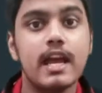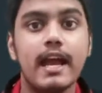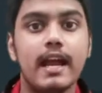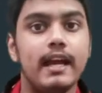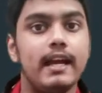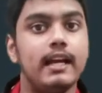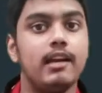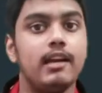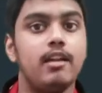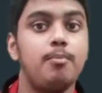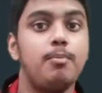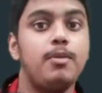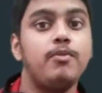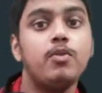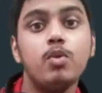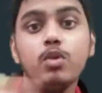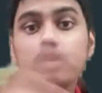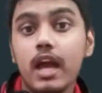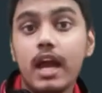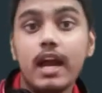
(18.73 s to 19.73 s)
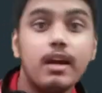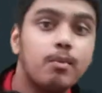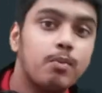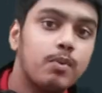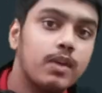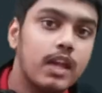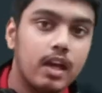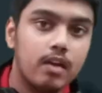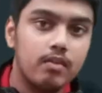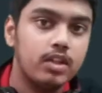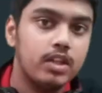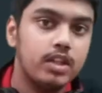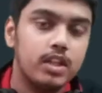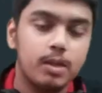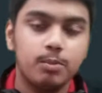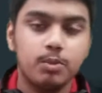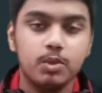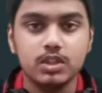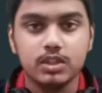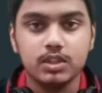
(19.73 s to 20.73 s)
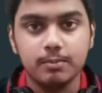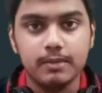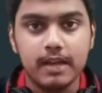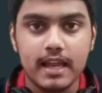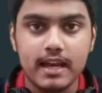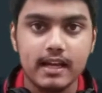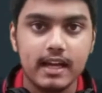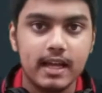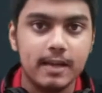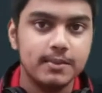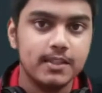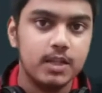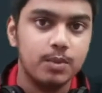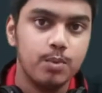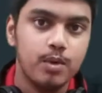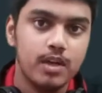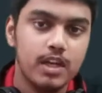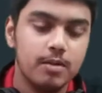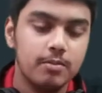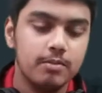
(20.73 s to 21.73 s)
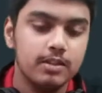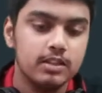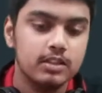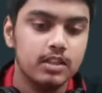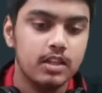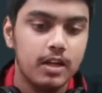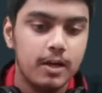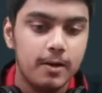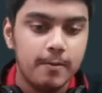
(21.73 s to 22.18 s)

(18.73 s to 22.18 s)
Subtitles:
and before that we have learned about some data types and variables.